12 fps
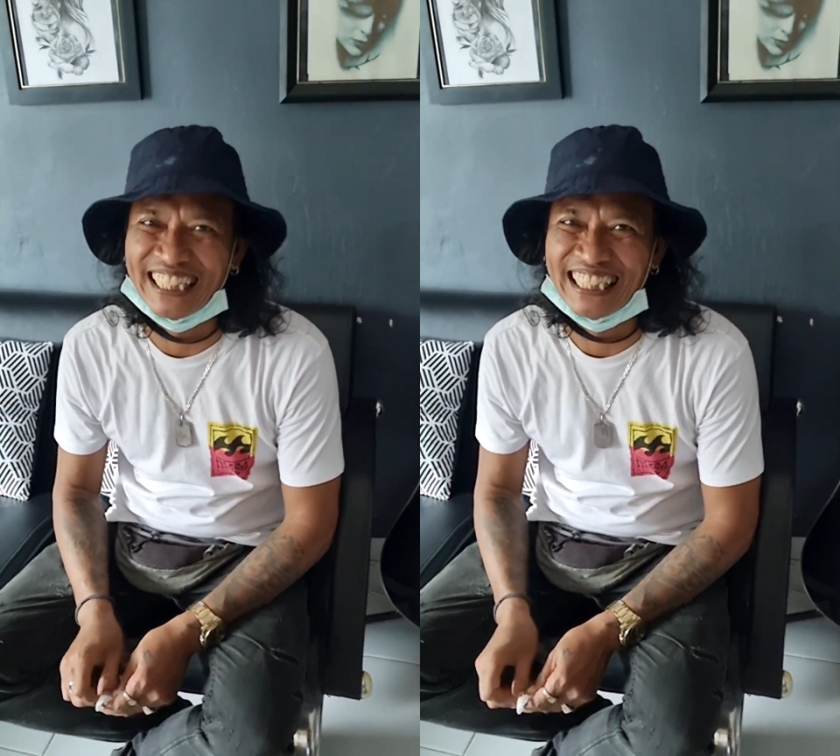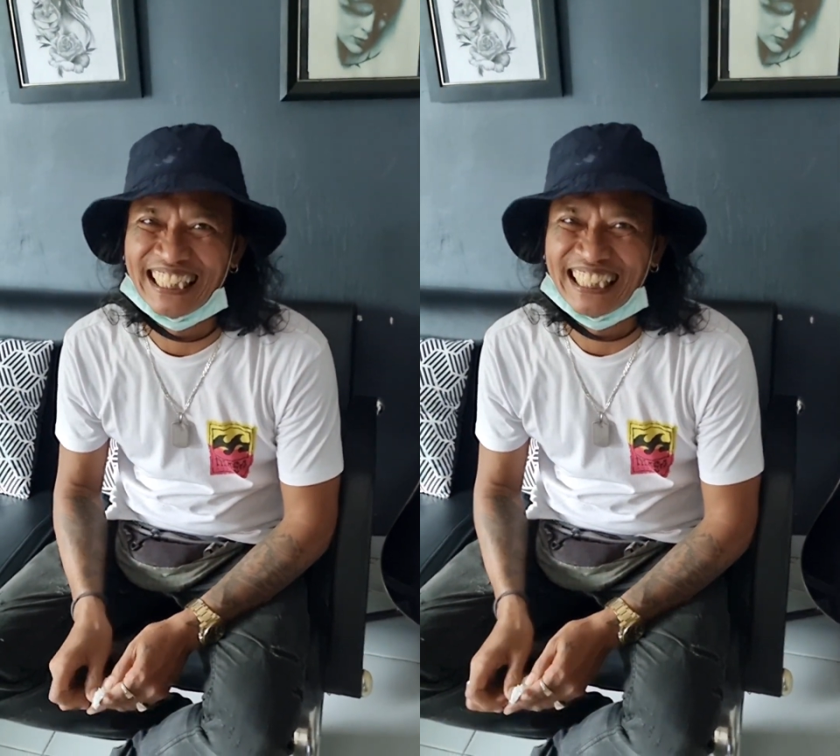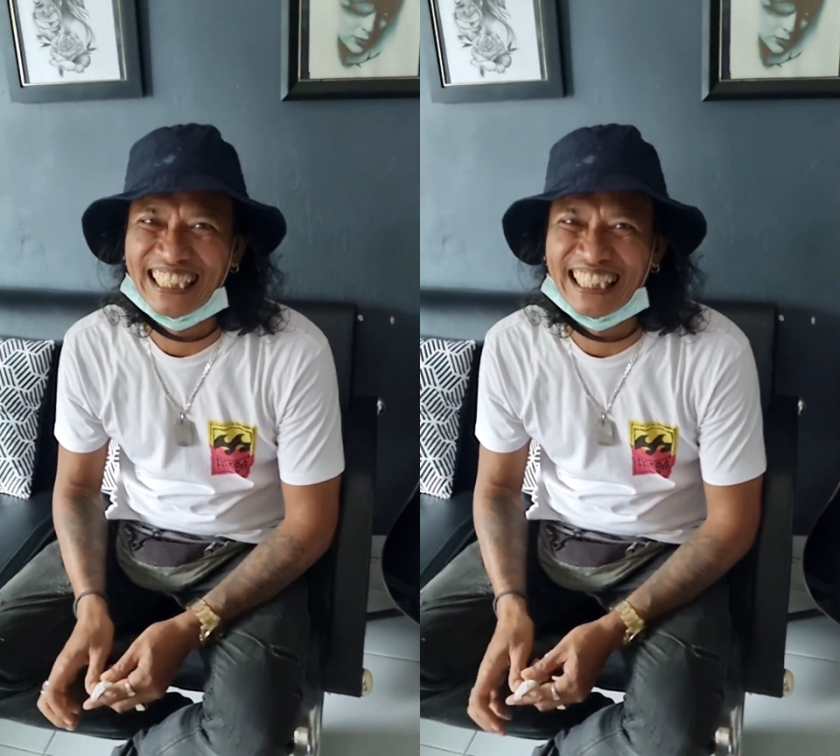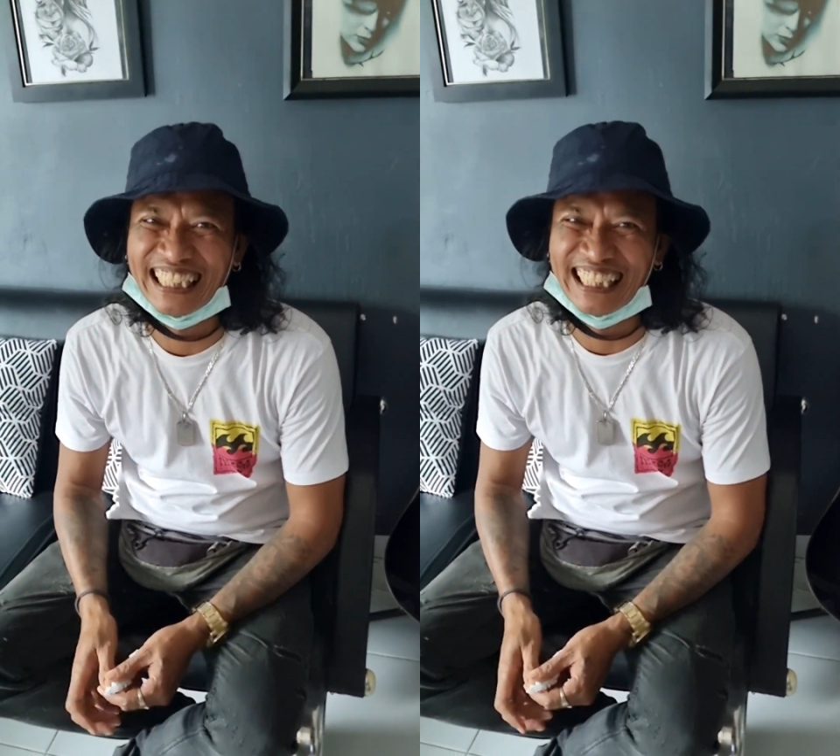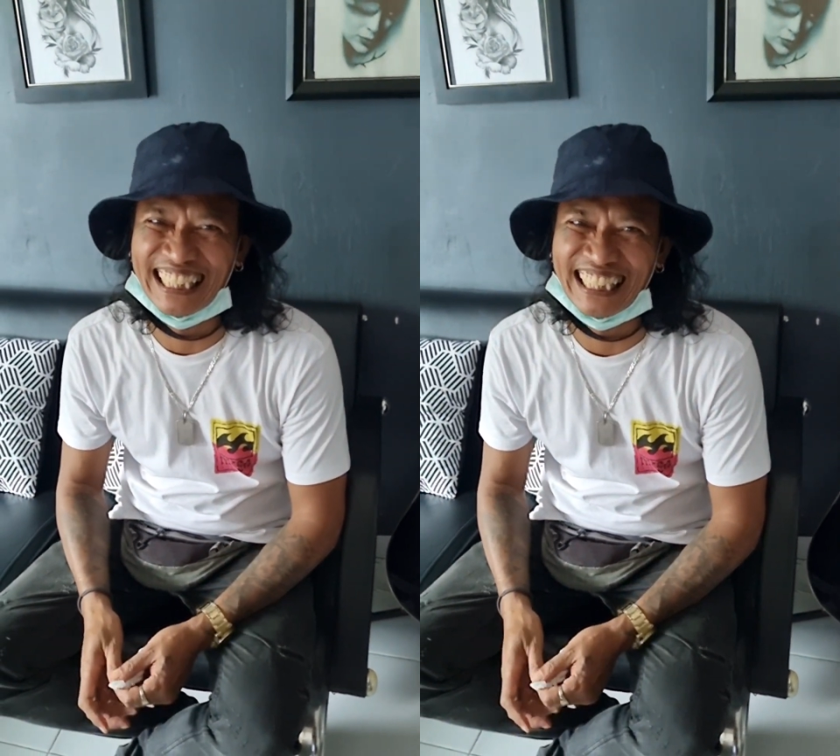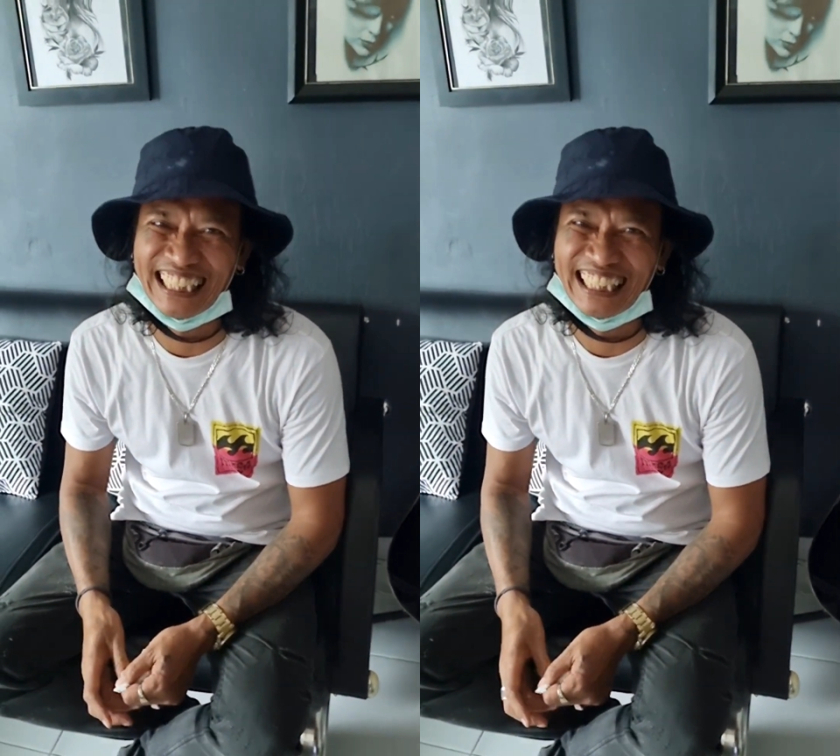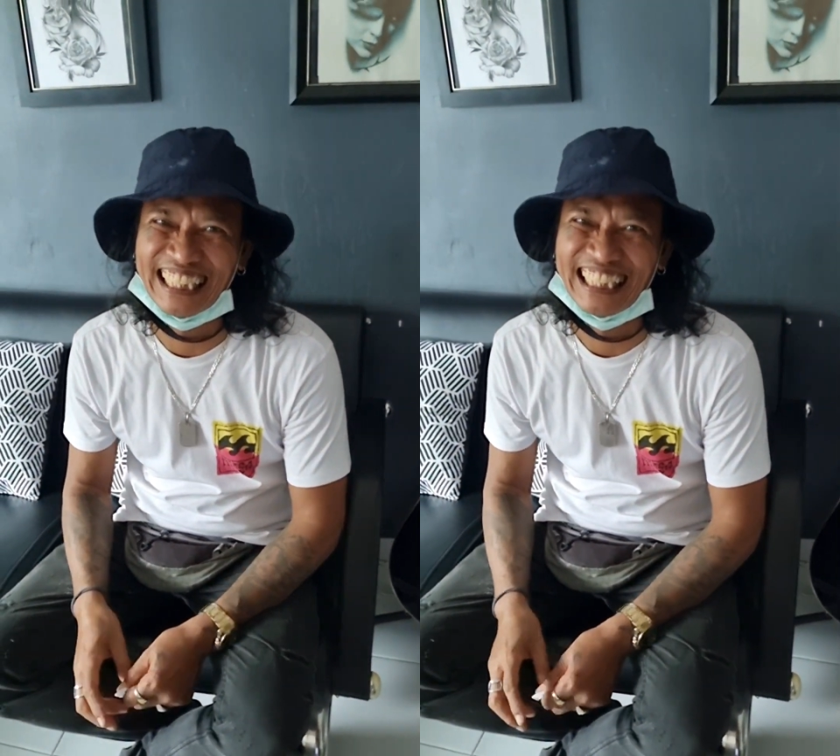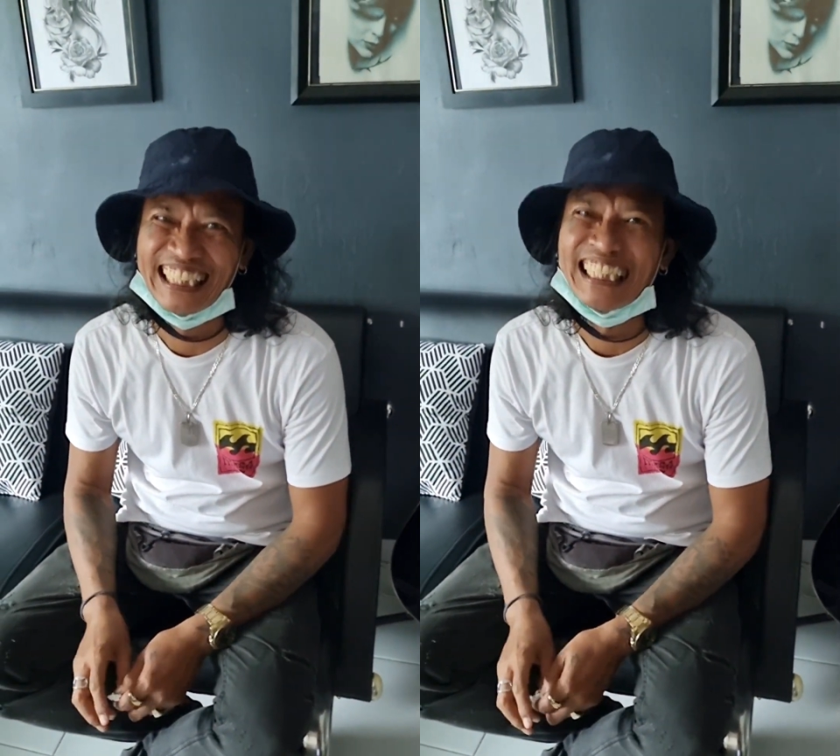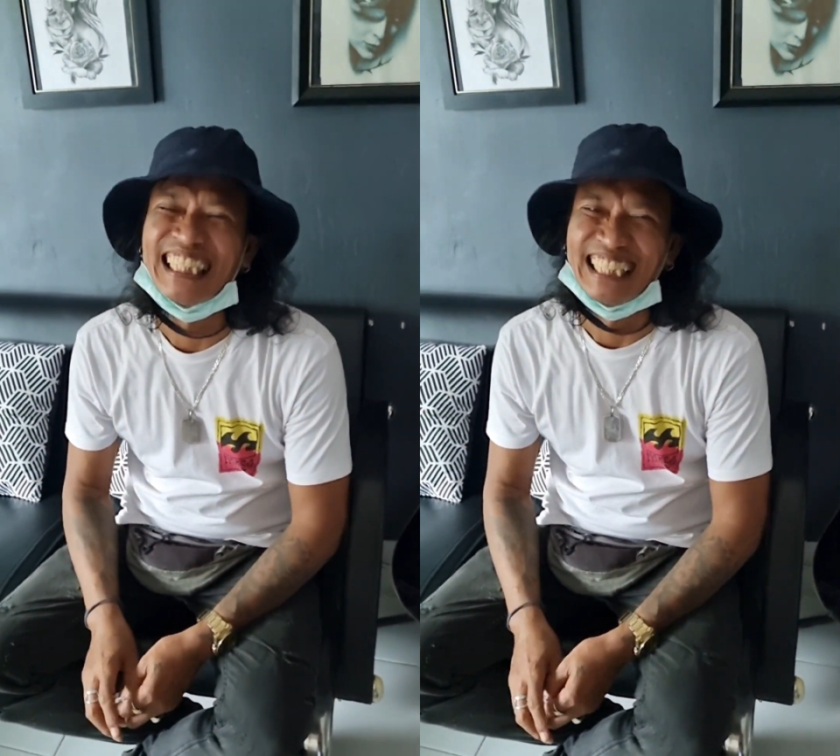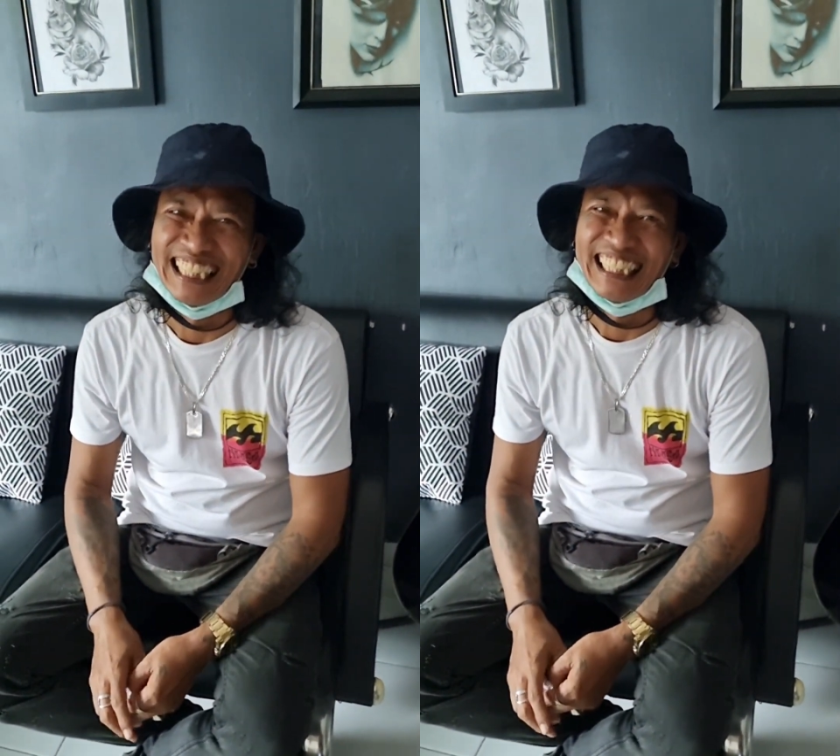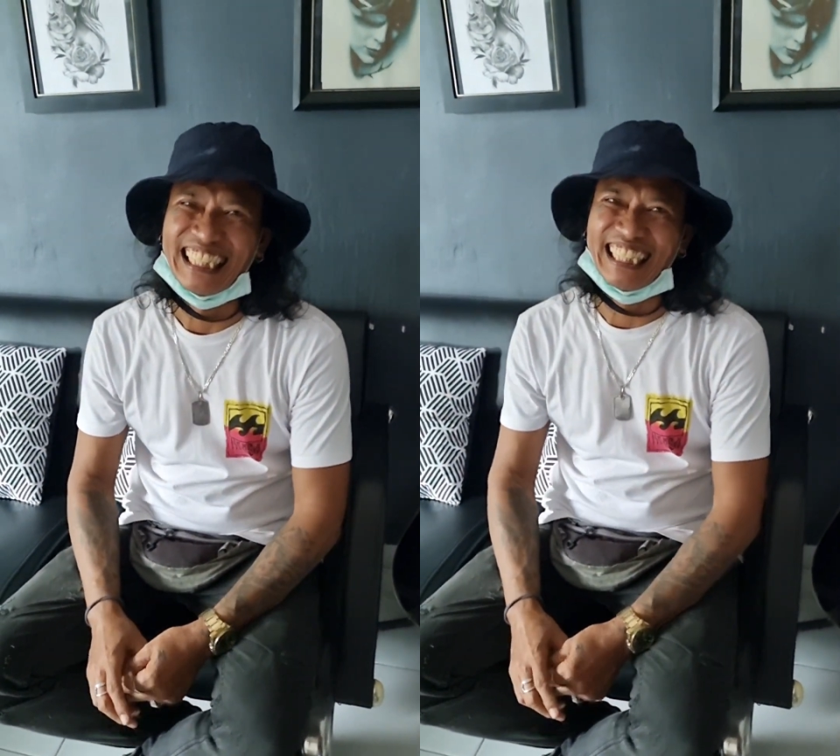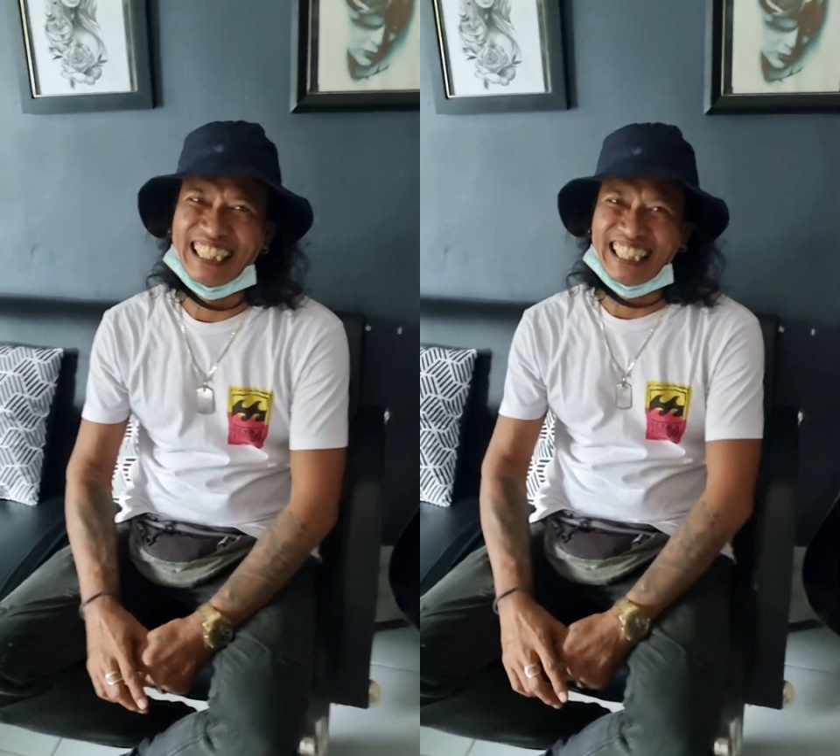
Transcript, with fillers: Ah, that's all right. That's all right.